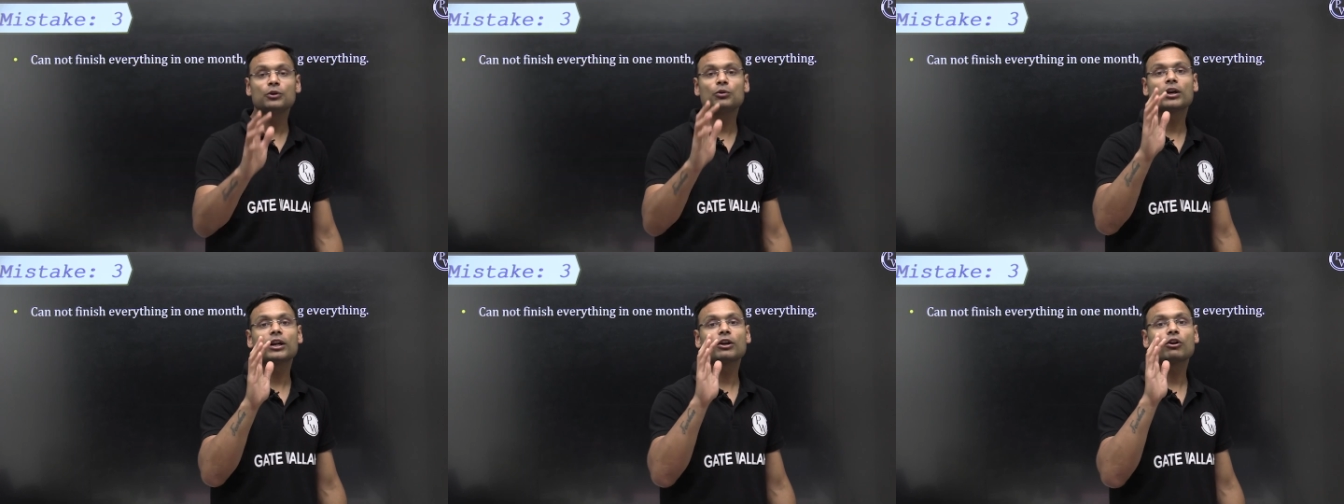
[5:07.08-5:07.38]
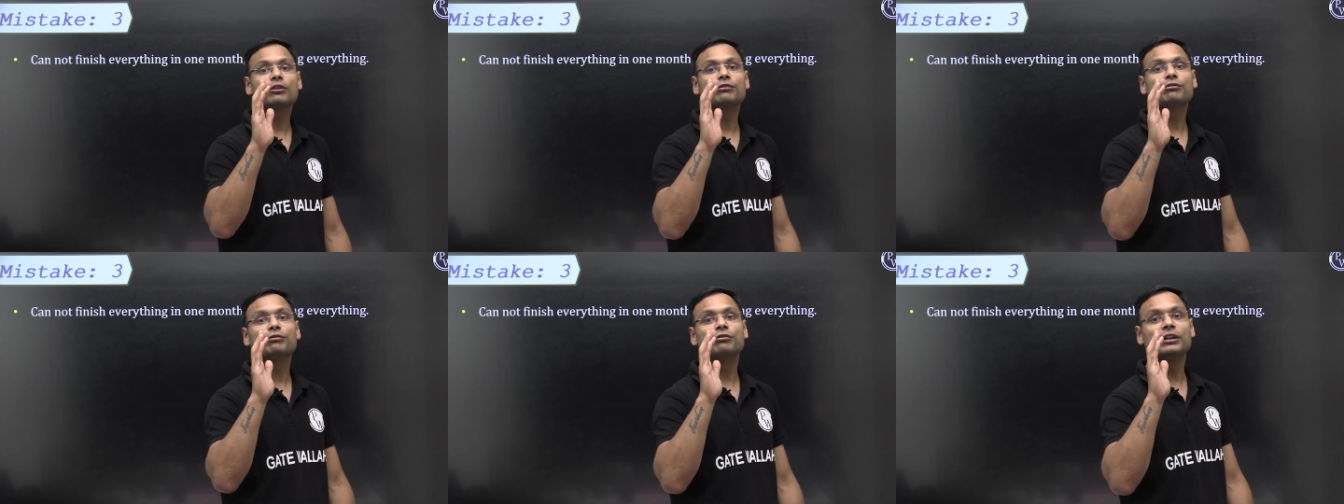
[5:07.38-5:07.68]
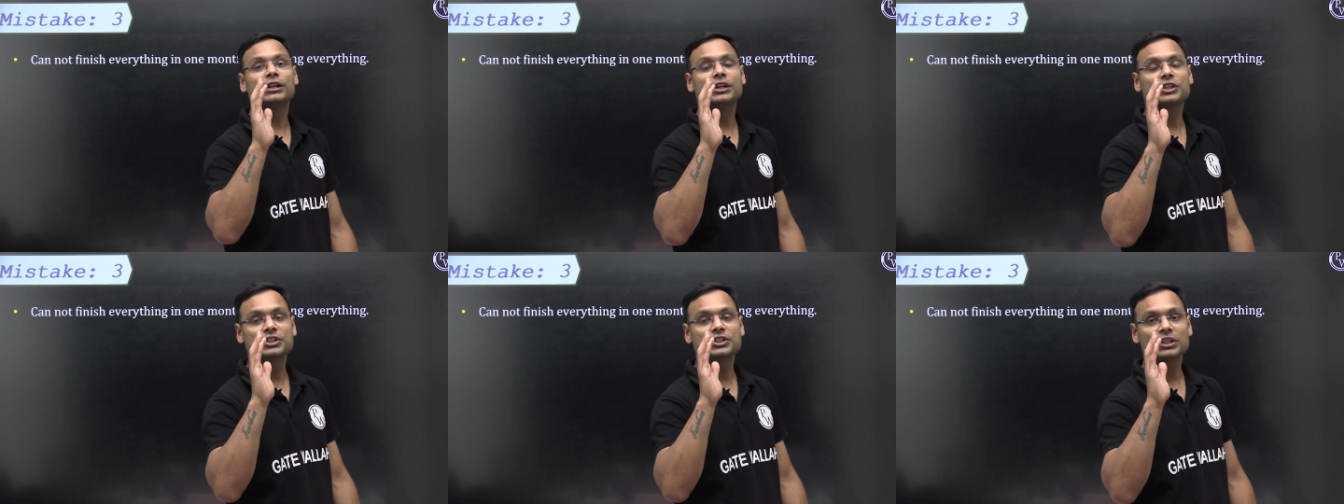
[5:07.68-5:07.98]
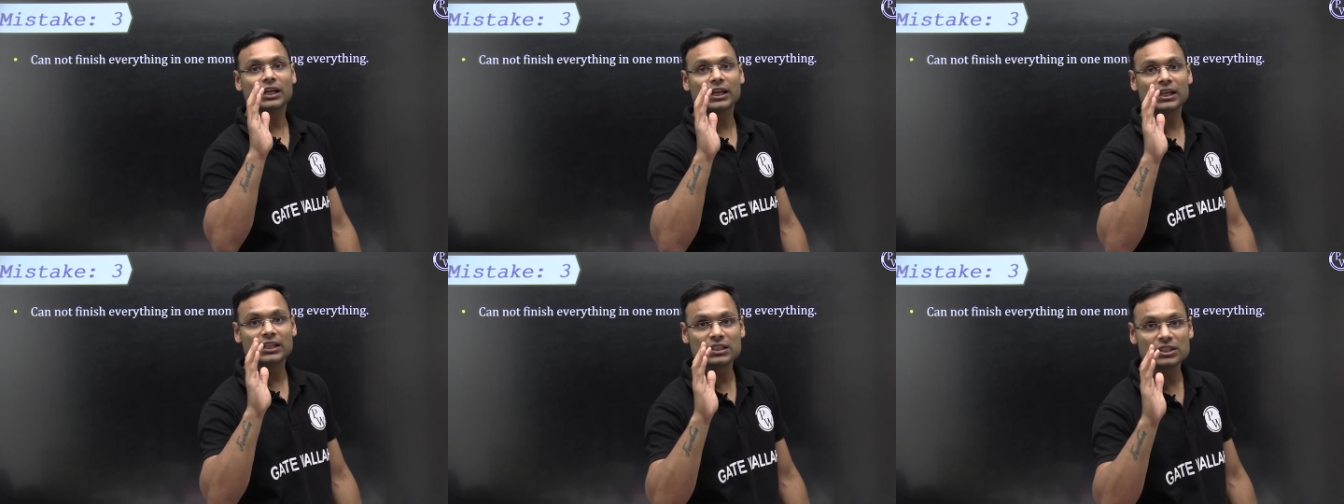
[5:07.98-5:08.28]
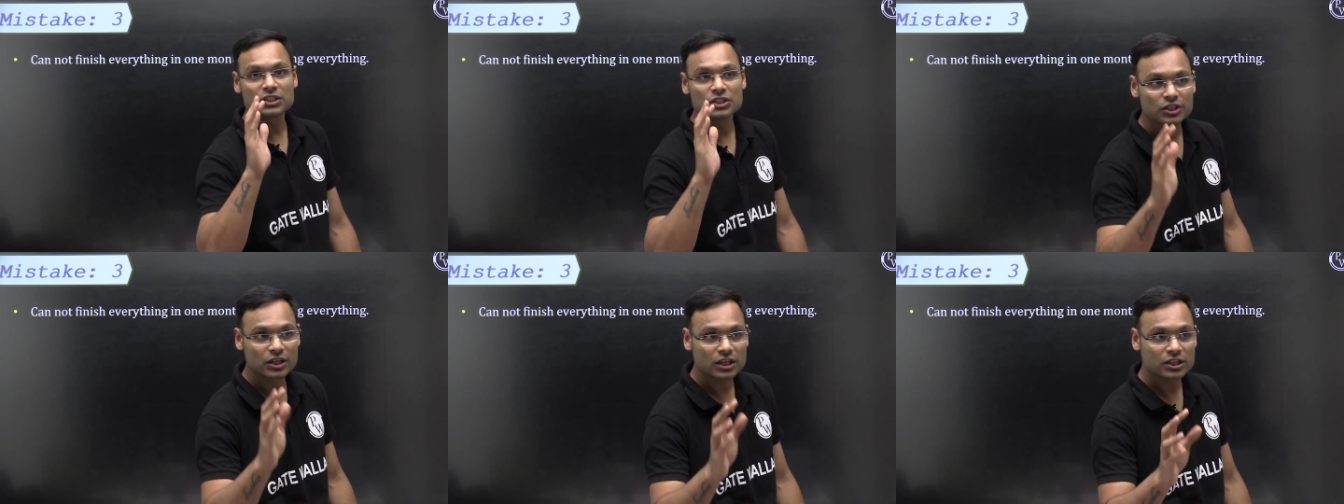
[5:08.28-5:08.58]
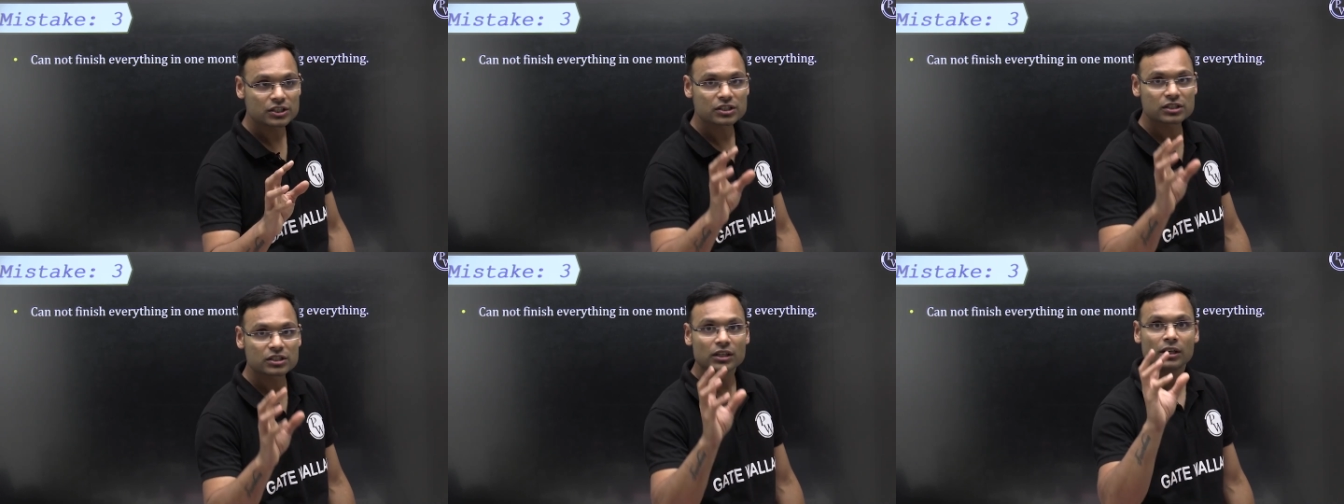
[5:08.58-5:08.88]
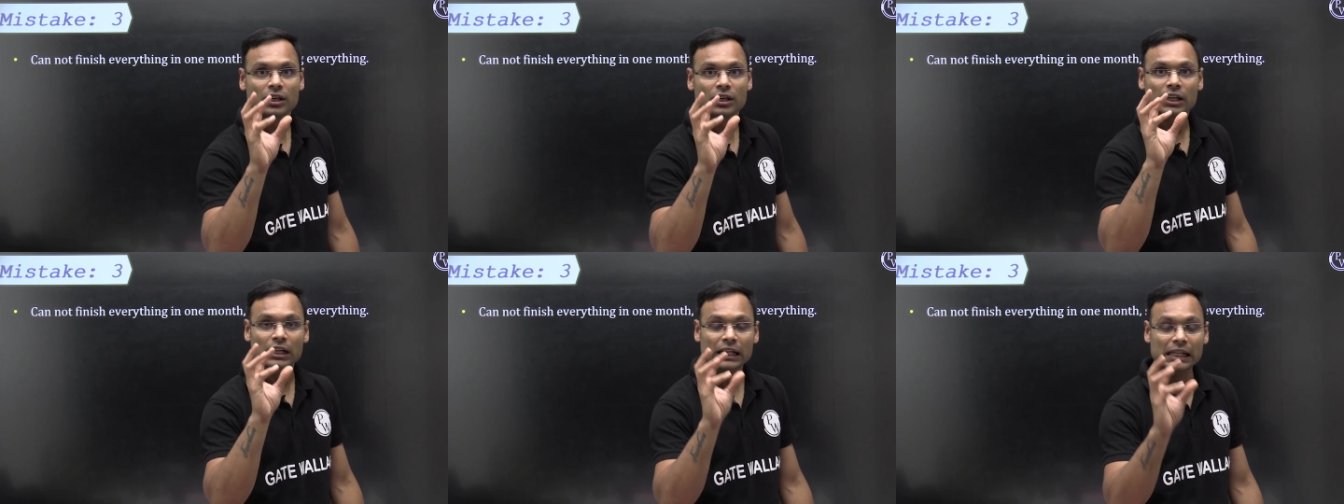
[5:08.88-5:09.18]
you cannot finish in just
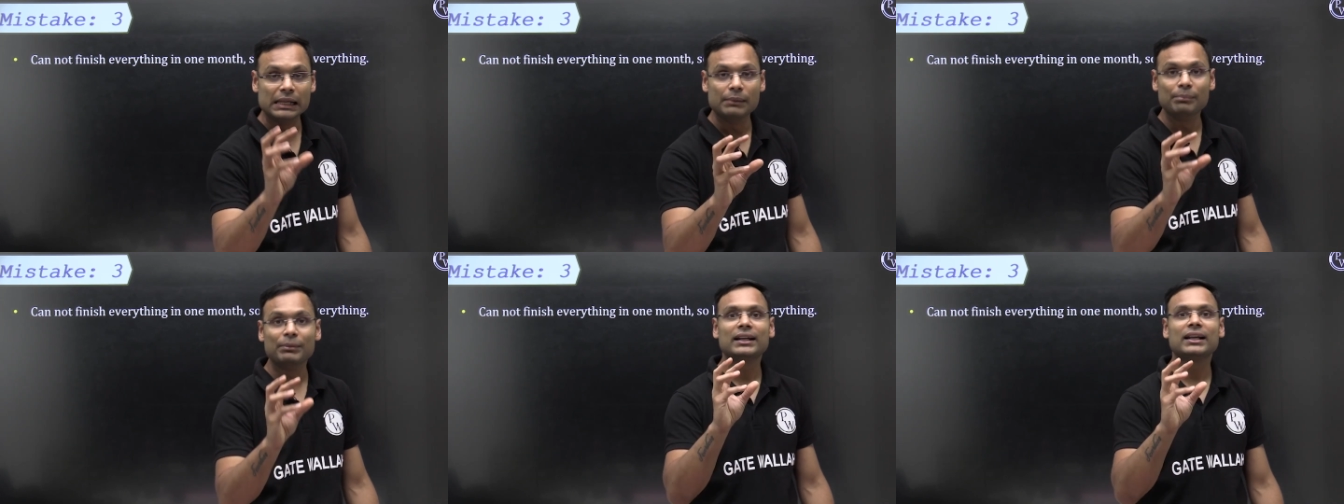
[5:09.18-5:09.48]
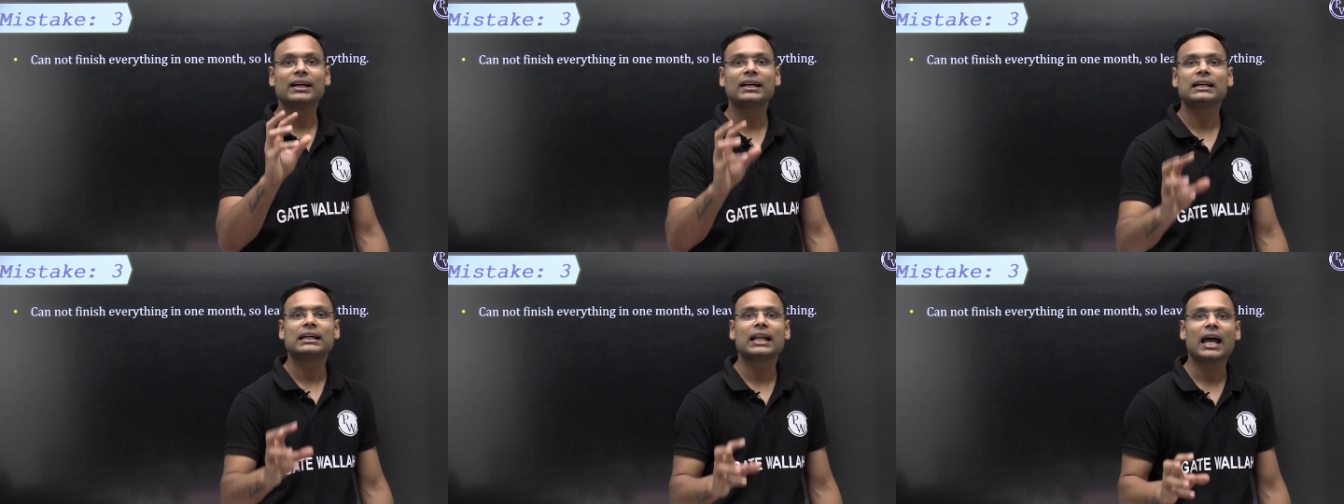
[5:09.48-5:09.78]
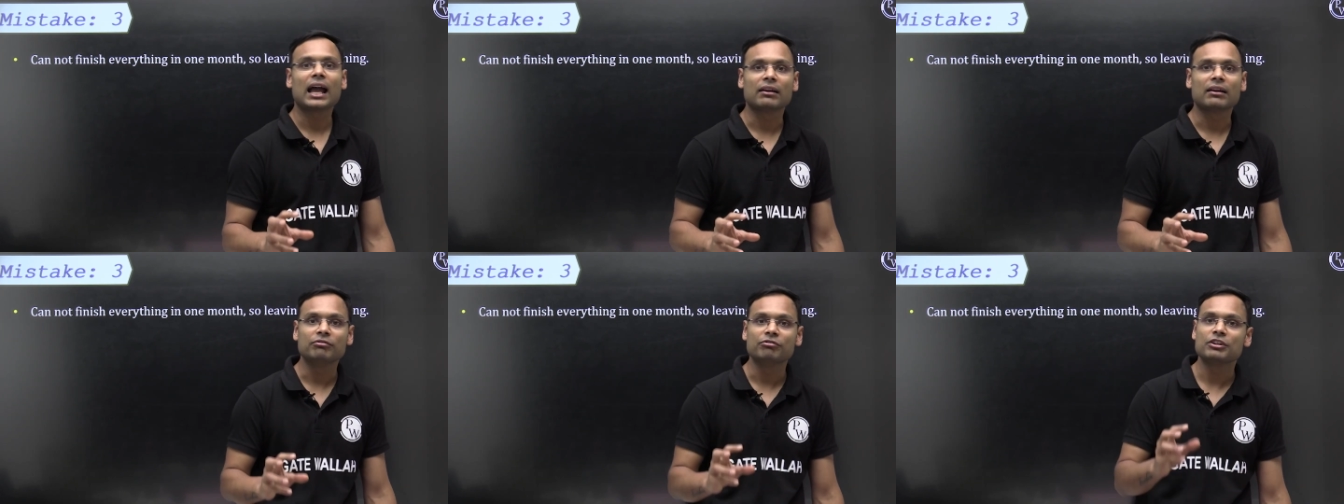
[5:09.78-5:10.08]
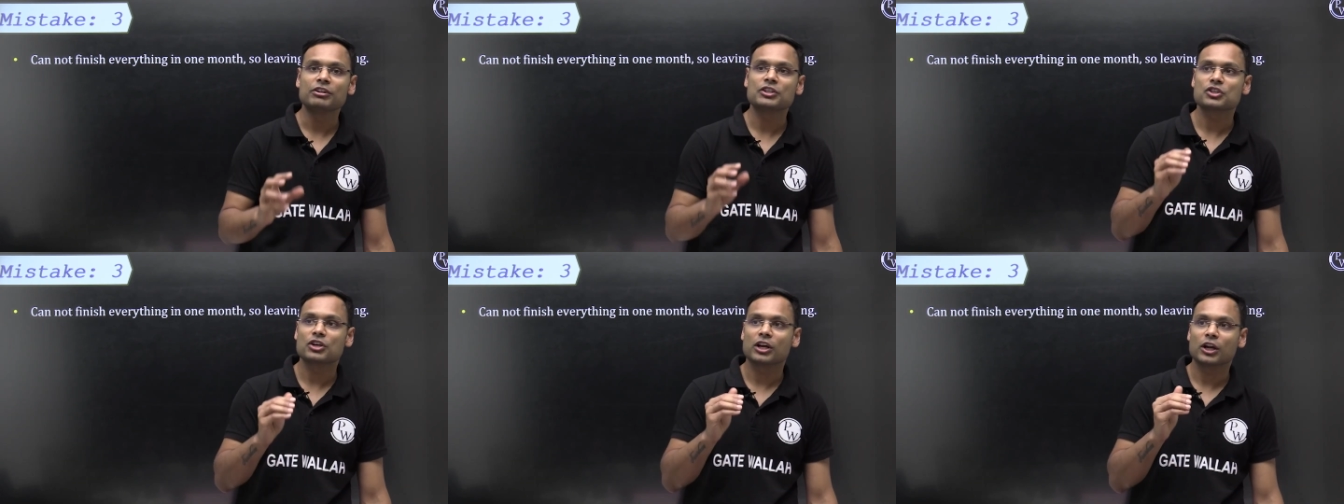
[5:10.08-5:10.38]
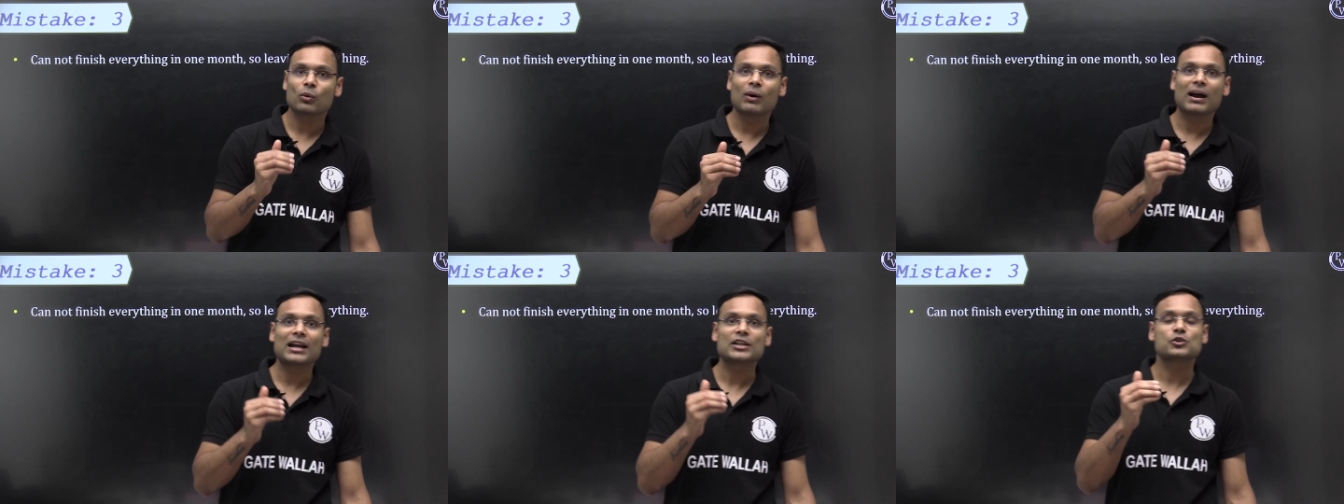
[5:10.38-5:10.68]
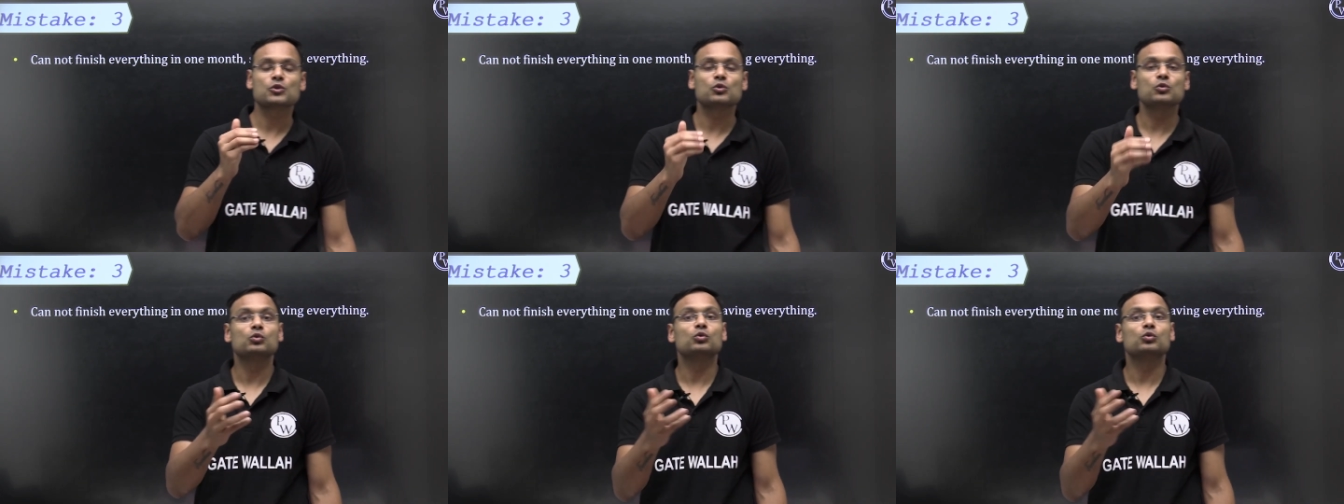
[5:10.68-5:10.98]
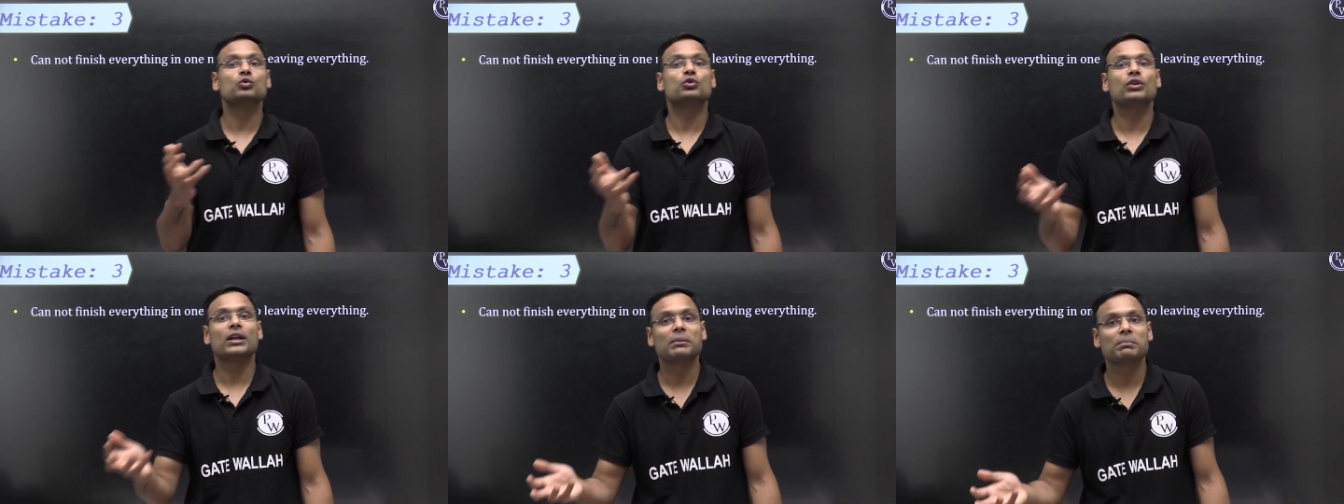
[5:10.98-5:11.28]
limited time, which requires two
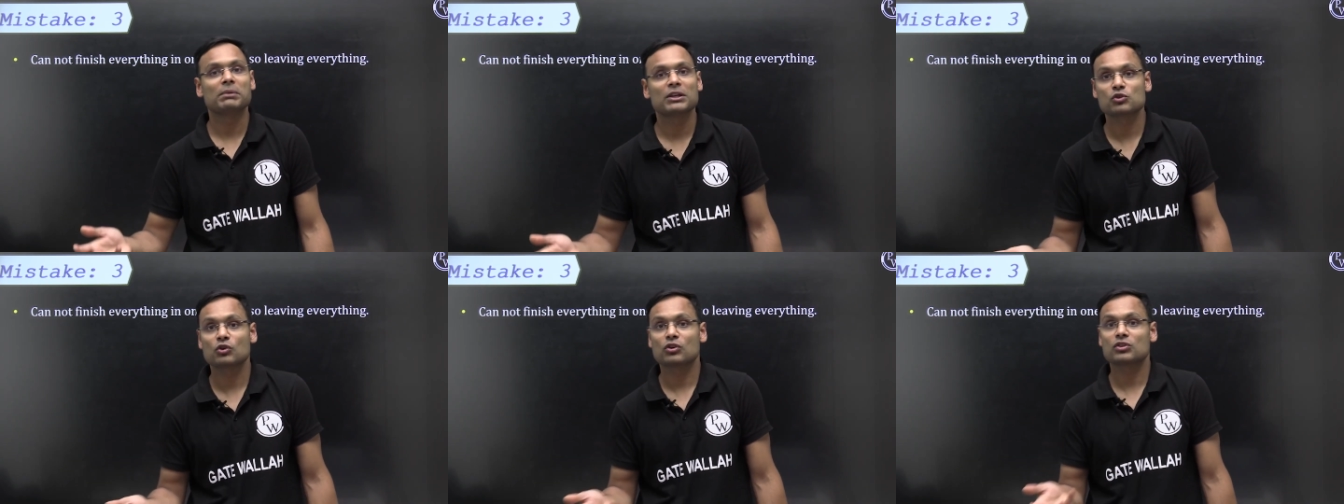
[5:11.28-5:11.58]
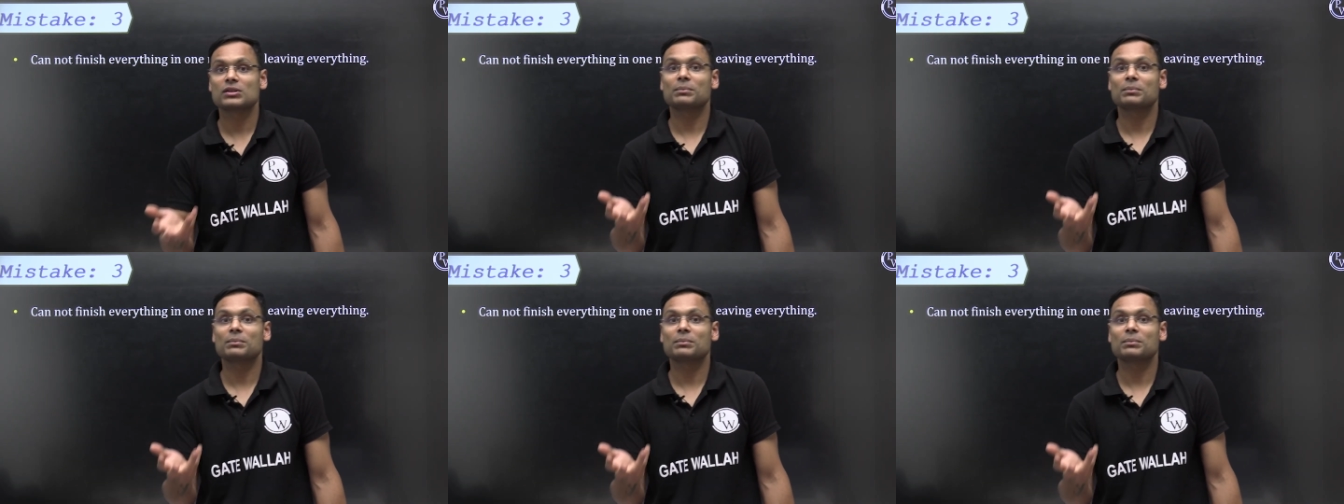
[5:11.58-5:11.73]
to three months or